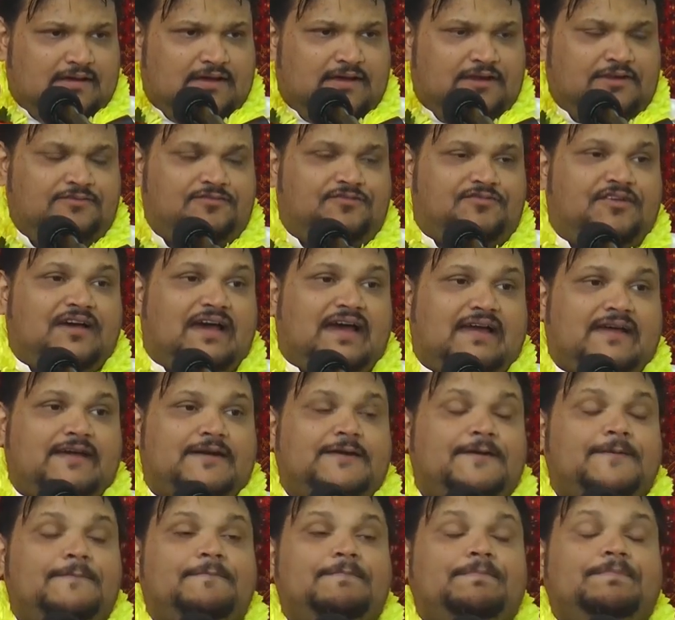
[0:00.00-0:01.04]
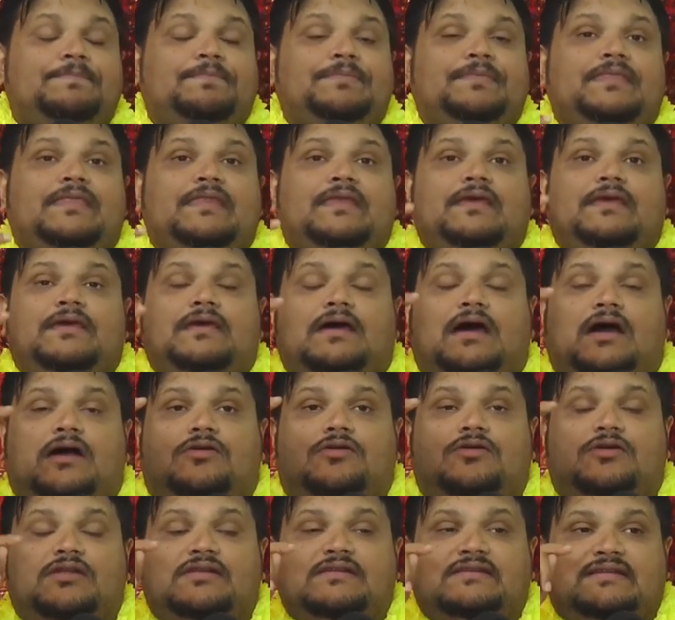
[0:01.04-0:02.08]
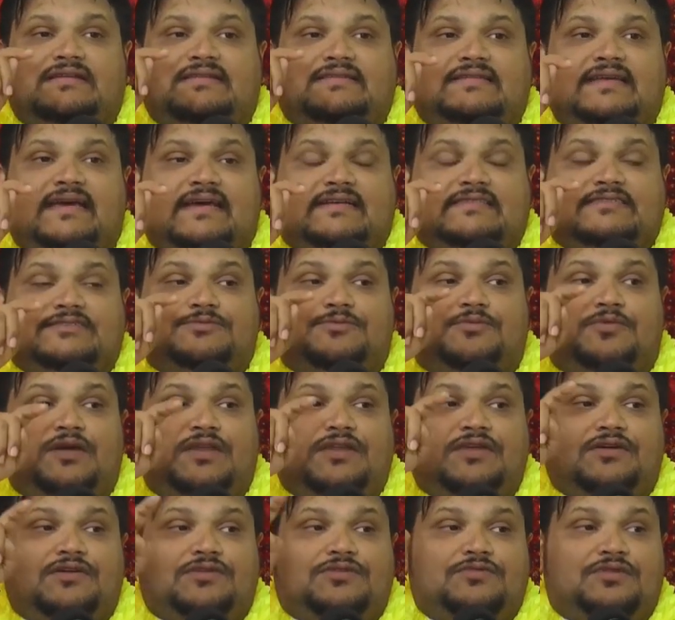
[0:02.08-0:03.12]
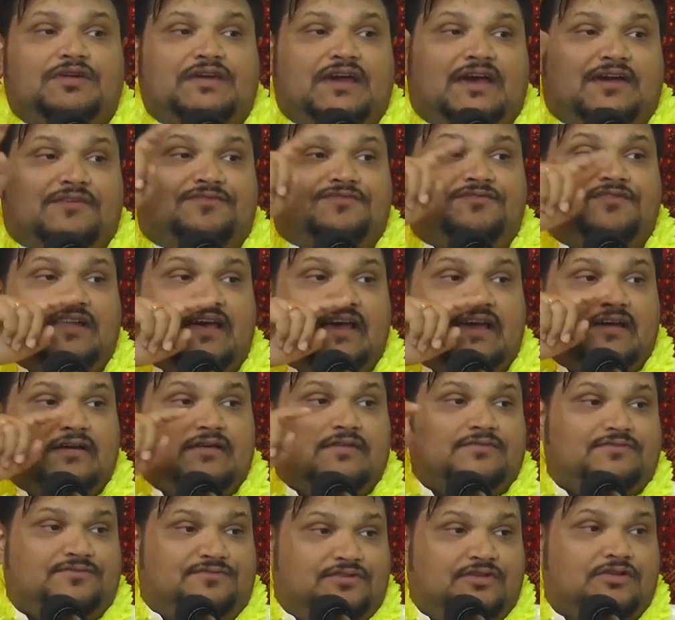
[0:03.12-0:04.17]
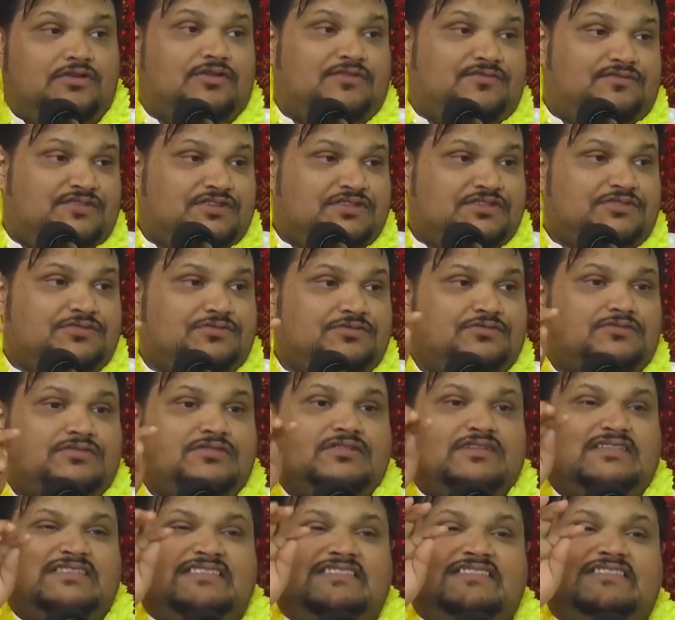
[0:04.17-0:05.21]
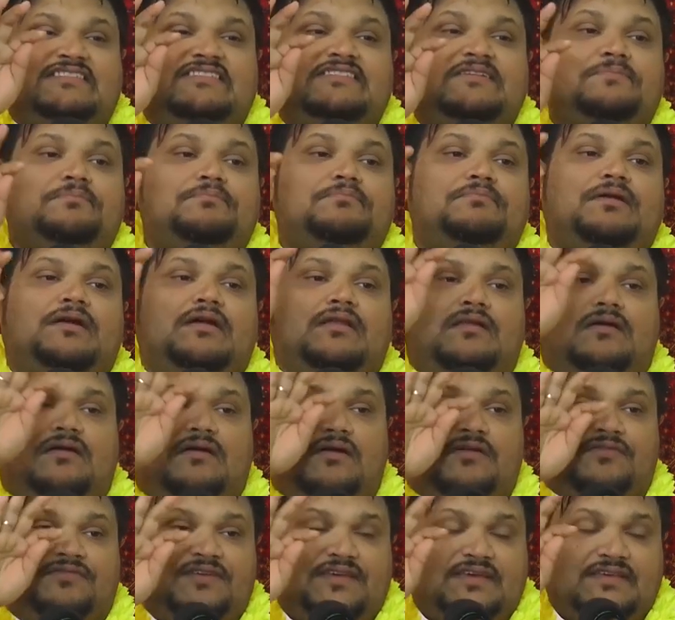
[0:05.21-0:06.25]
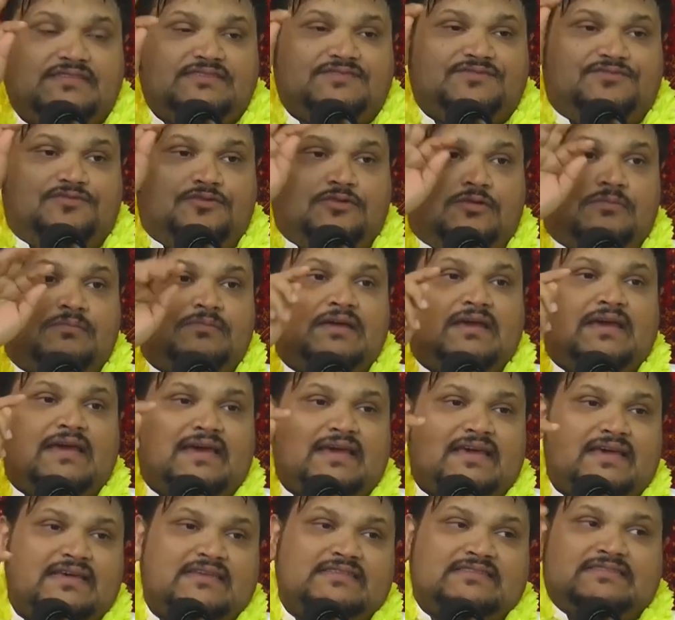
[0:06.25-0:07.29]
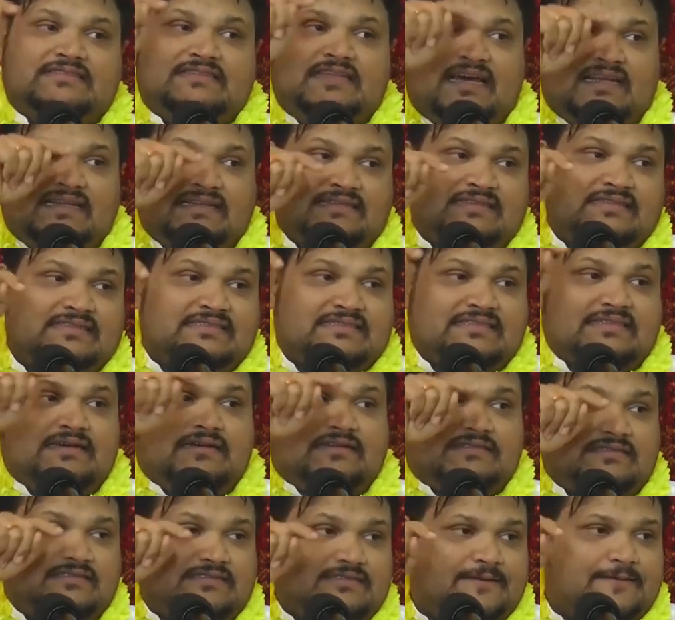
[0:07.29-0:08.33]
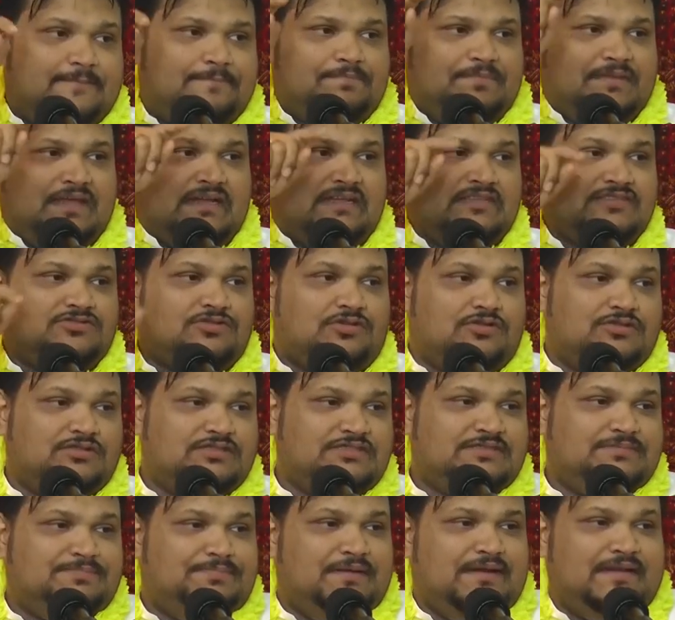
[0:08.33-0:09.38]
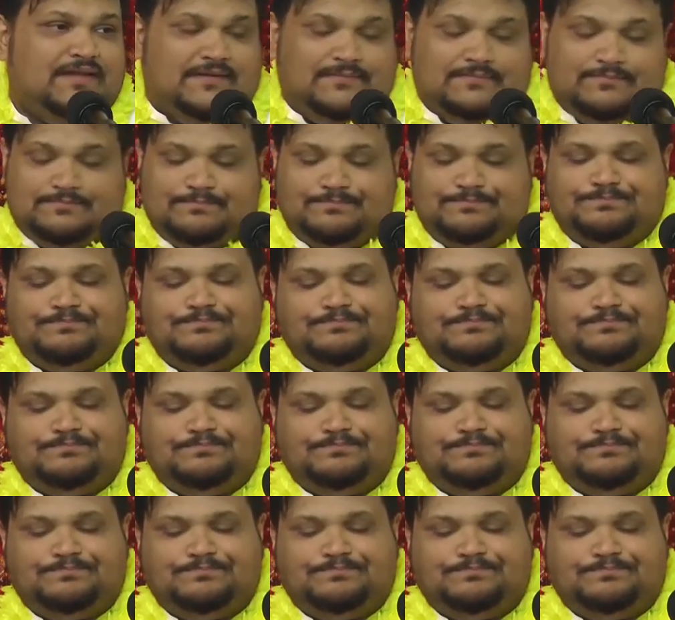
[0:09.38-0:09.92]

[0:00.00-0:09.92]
In fact, according to text, when you're doing a flag for Lord Vishnu, the symbol of his form is that discus that is always spinning.